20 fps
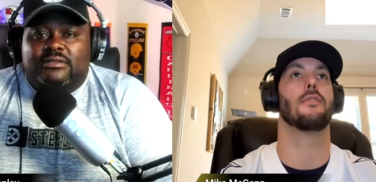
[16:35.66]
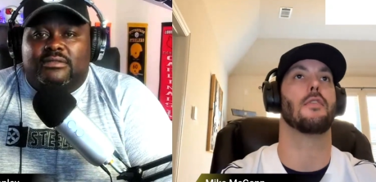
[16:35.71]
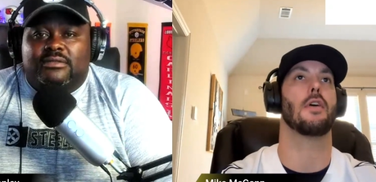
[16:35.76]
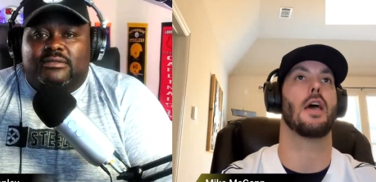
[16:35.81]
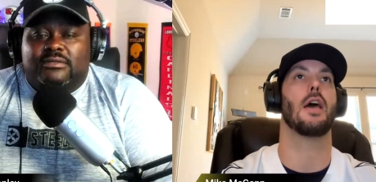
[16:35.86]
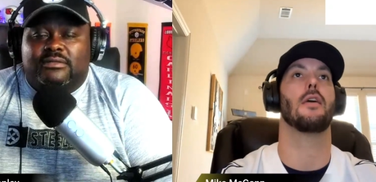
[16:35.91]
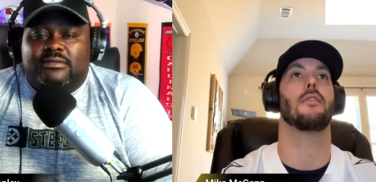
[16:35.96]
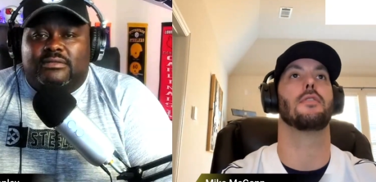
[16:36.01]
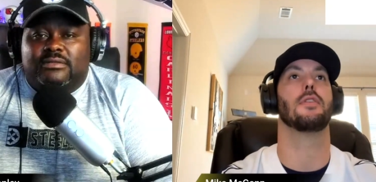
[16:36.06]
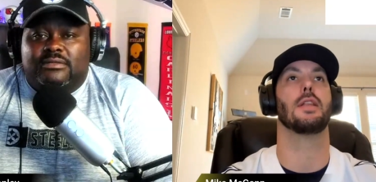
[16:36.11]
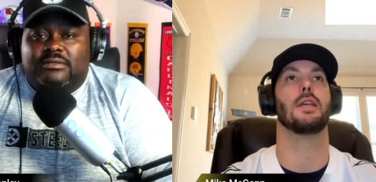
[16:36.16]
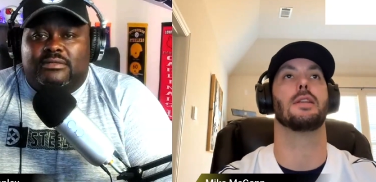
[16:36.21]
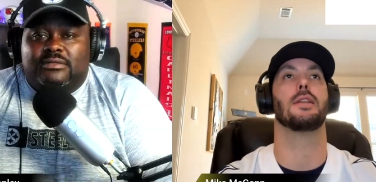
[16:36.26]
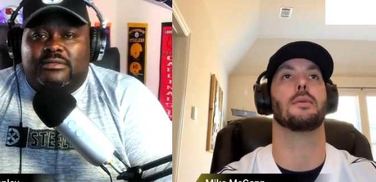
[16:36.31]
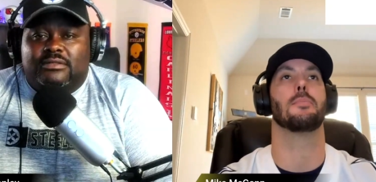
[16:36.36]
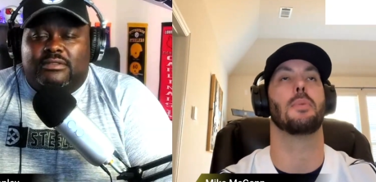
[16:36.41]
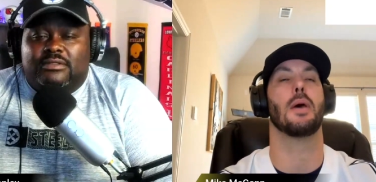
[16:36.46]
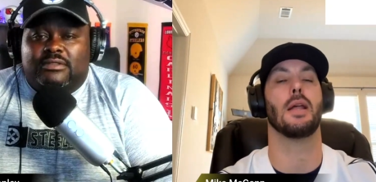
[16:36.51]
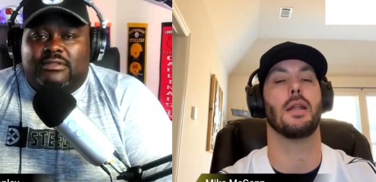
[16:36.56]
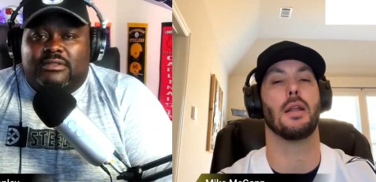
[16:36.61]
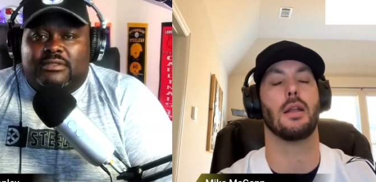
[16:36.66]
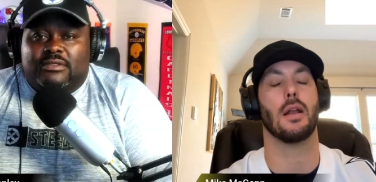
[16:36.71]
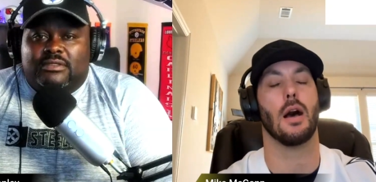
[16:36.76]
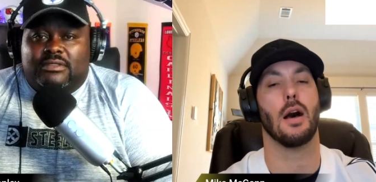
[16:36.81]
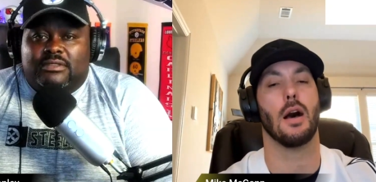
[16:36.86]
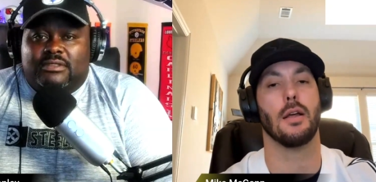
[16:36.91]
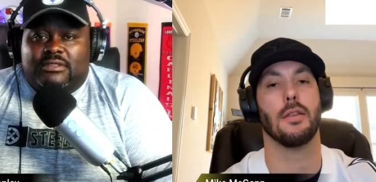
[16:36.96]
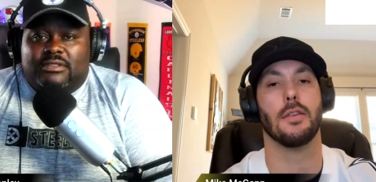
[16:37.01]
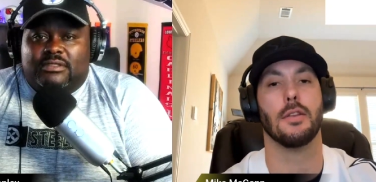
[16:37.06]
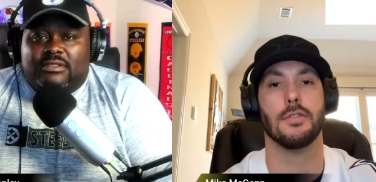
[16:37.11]
Speaker 1: kind of heavily
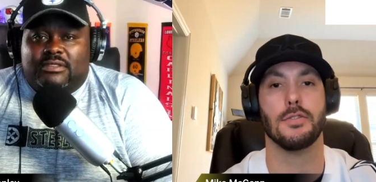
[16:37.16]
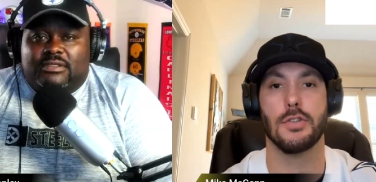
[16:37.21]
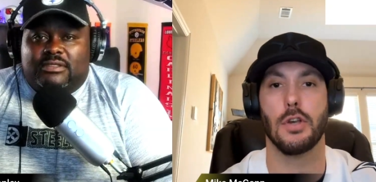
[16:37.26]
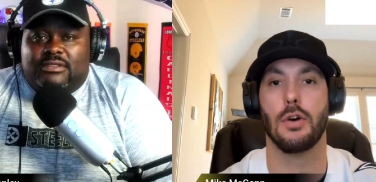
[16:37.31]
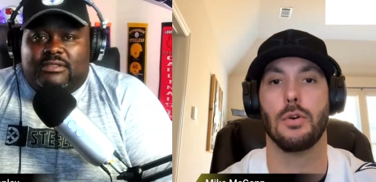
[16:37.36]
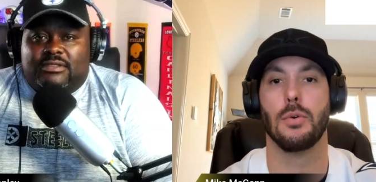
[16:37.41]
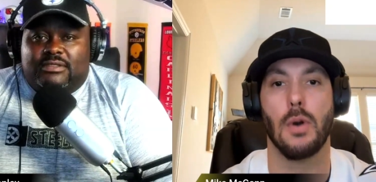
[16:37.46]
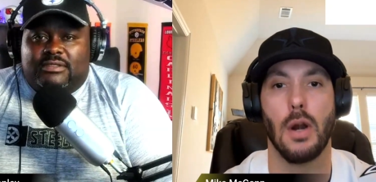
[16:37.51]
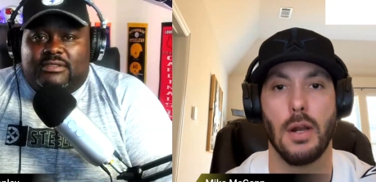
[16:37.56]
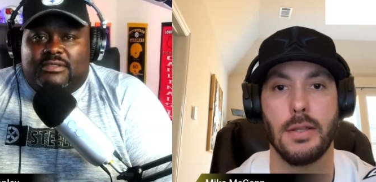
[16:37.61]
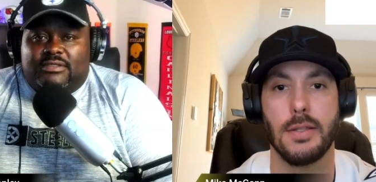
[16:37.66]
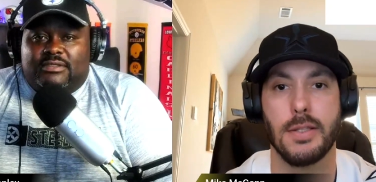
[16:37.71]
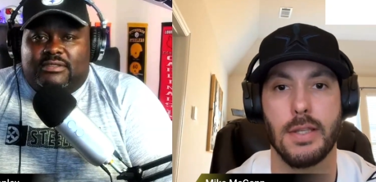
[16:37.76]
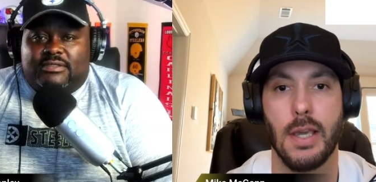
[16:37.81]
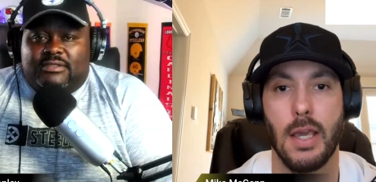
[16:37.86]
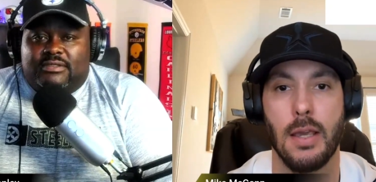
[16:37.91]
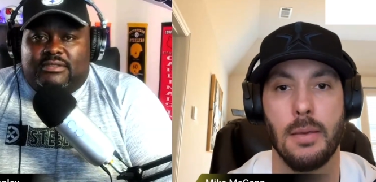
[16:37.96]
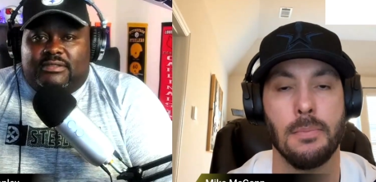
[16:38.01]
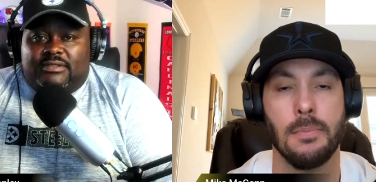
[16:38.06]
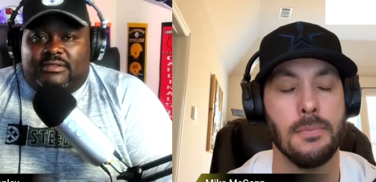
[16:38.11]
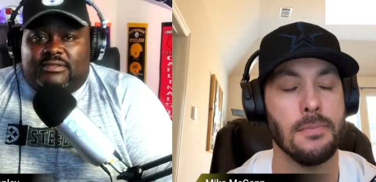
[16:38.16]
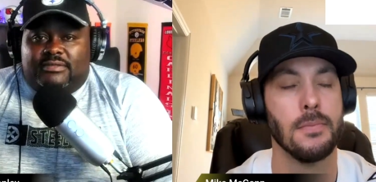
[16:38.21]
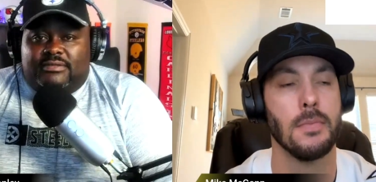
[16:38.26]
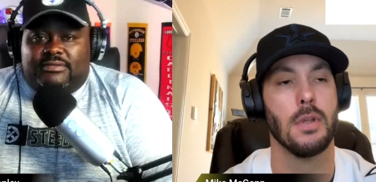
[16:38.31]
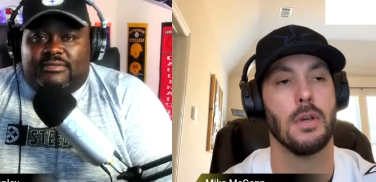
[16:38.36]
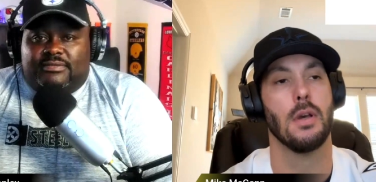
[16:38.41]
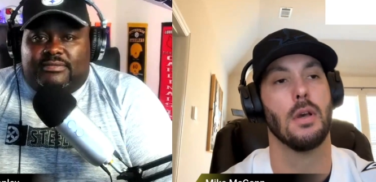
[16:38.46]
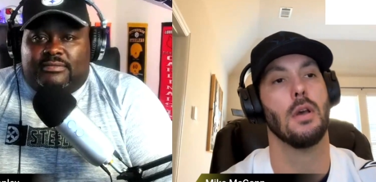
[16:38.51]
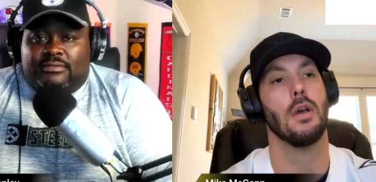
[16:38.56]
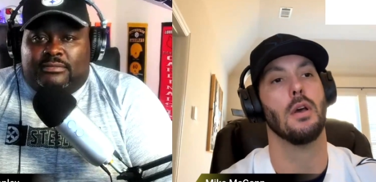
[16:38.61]
dependent on the zone run scheme,